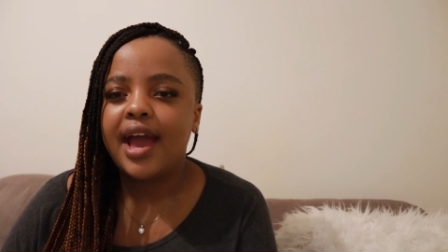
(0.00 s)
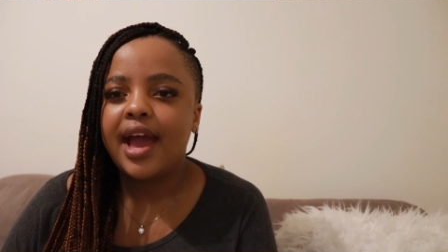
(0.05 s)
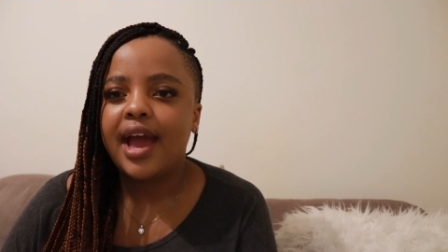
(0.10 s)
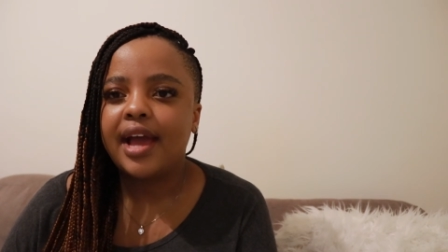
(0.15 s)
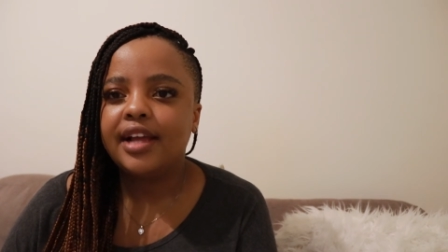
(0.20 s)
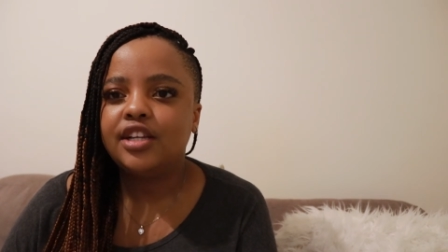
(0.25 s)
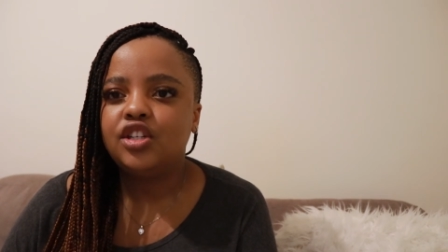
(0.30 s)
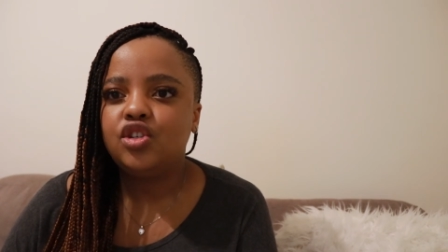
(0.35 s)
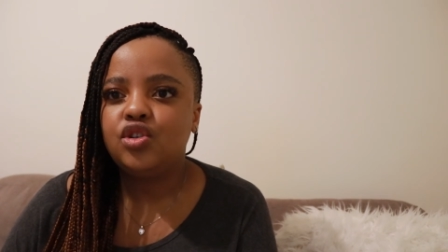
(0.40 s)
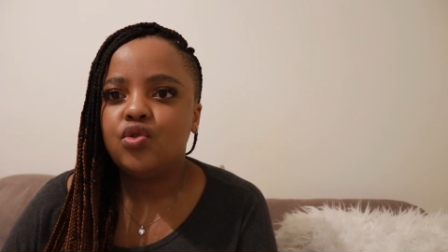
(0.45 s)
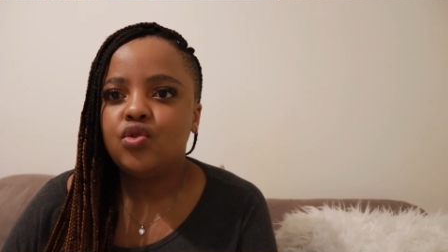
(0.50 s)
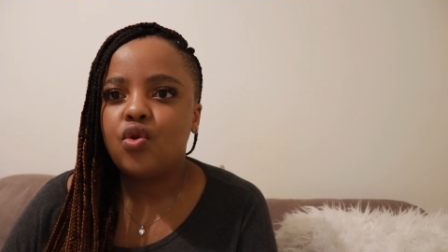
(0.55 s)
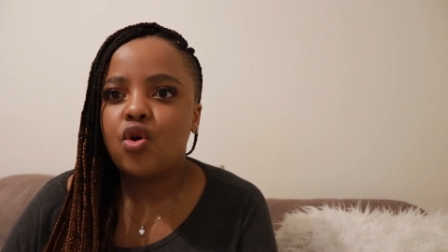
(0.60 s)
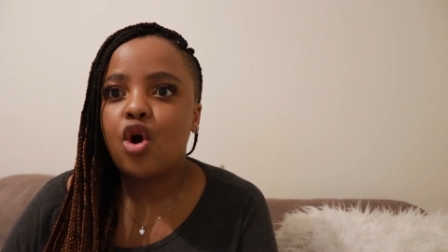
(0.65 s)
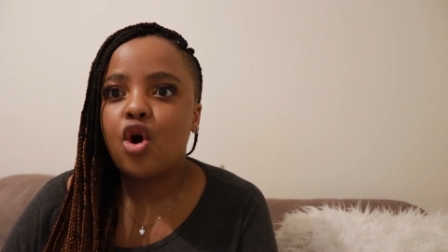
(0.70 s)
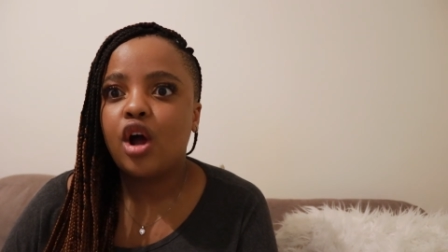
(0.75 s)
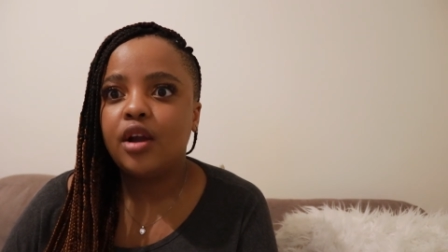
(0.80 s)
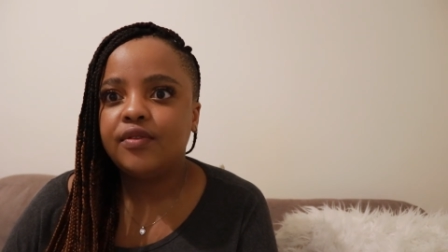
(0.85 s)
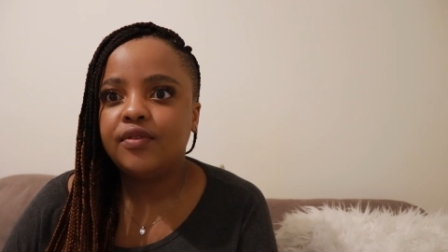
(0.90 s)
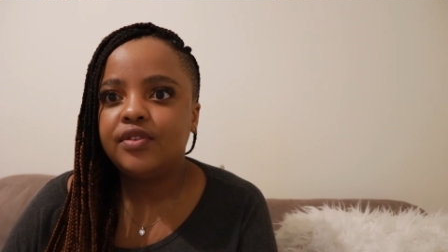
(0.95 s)
at your
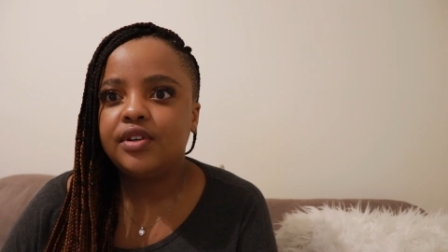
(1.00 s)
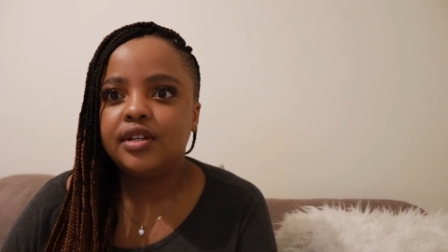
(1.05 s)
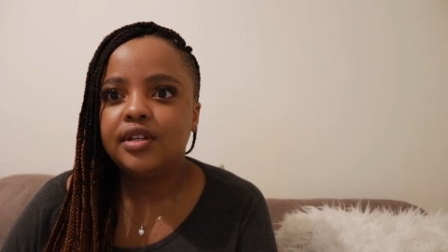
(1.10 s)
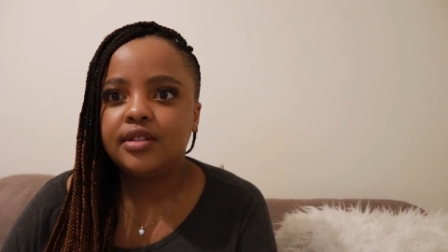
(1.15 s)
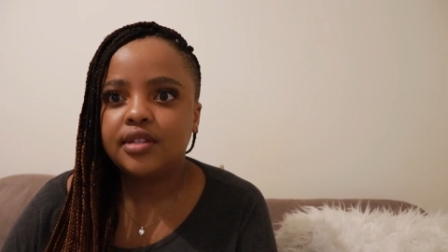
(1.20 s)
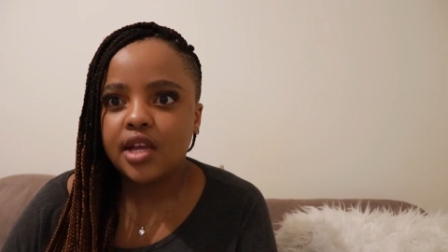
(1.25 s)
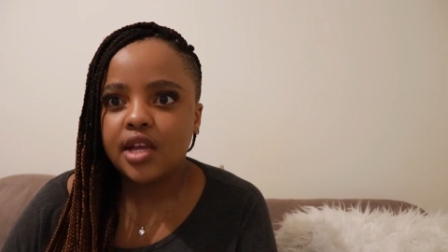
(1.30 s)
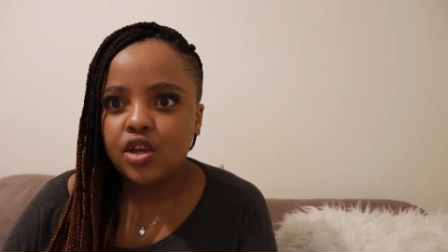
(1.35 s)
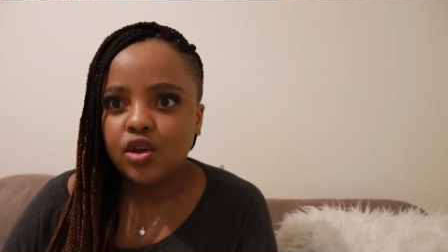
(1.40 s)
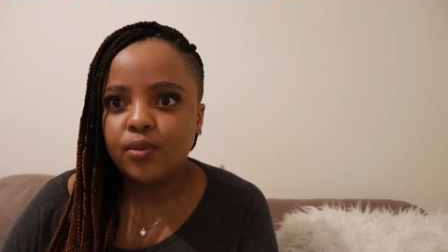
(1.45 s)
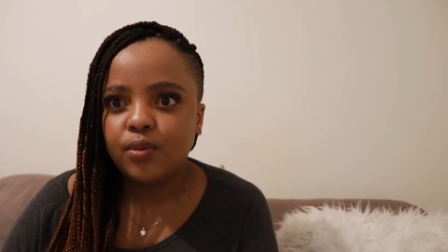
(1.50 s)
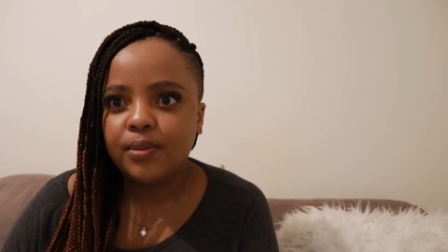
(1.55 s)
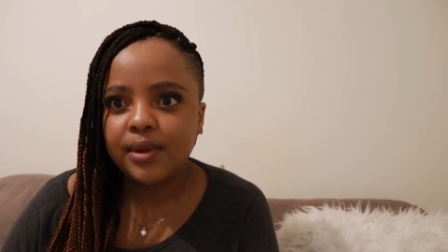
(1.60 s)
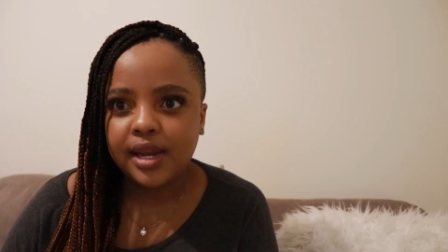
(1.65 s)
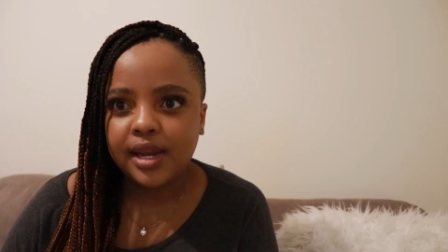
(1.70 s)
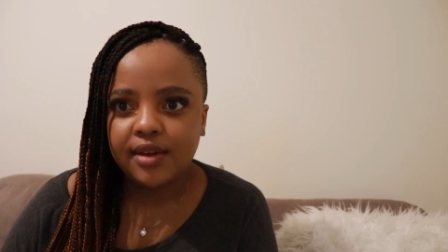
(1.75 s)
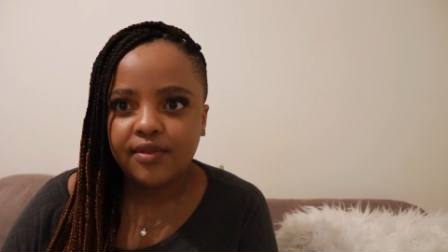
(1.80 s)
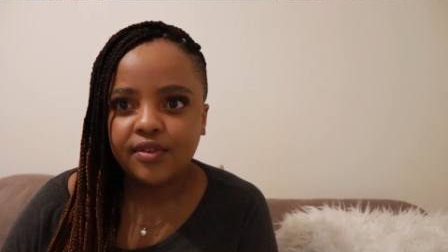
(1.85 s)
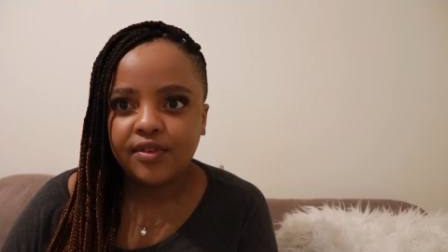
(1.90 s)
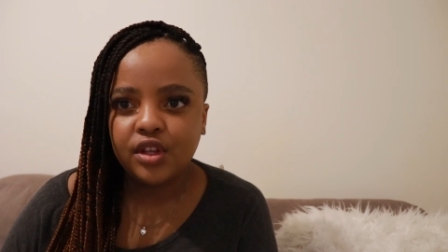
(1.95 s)
confidence and your
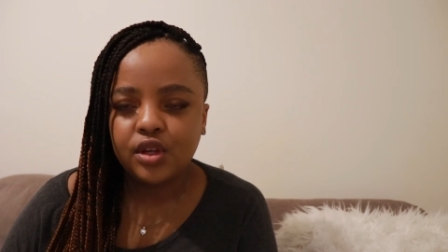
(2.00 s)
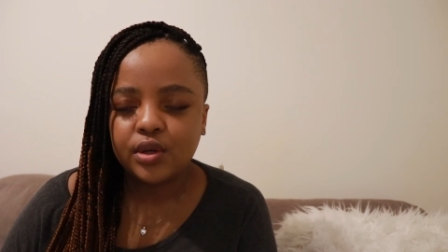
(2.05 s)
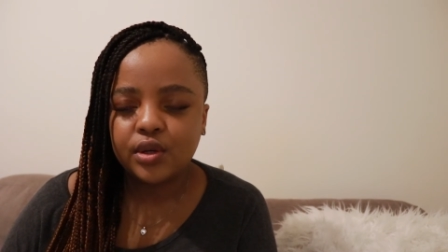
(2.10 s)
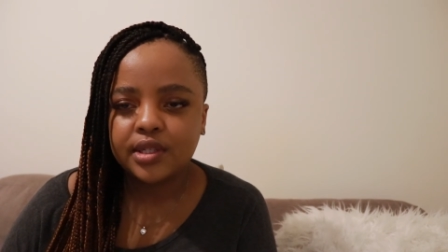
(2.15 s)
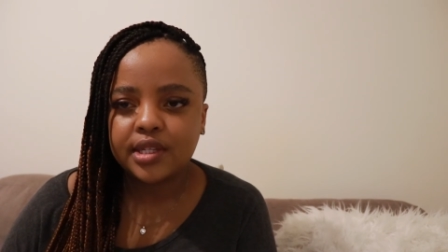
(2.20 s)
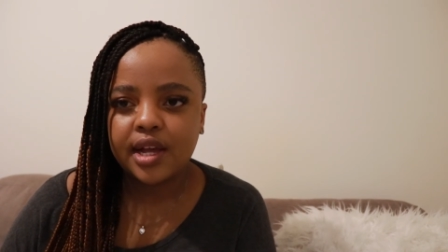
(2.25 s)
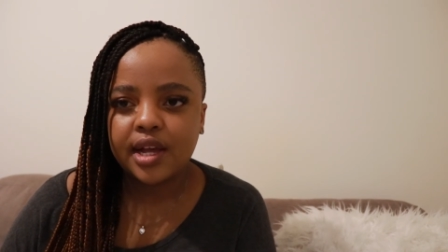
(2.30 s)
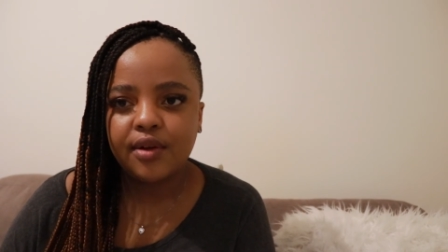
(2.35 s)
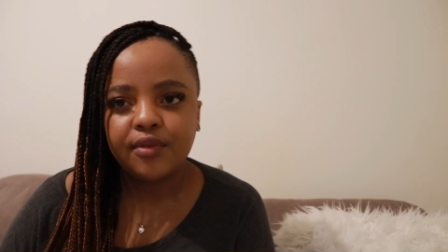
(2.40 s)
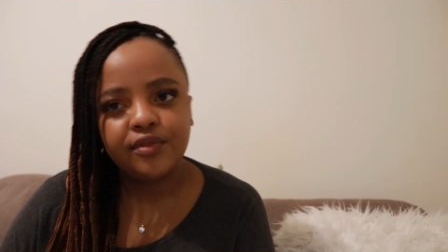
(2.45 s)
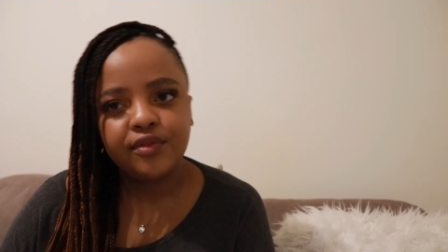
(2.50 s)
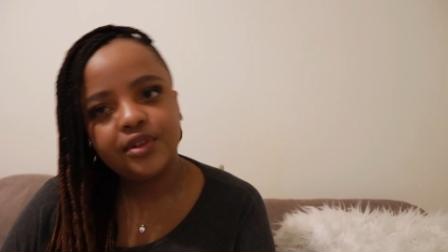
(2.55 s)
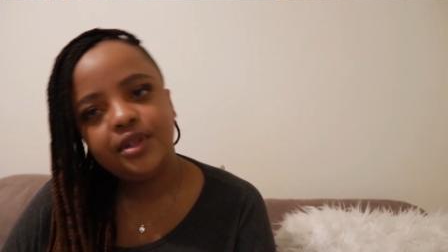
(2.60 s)
belief in yourself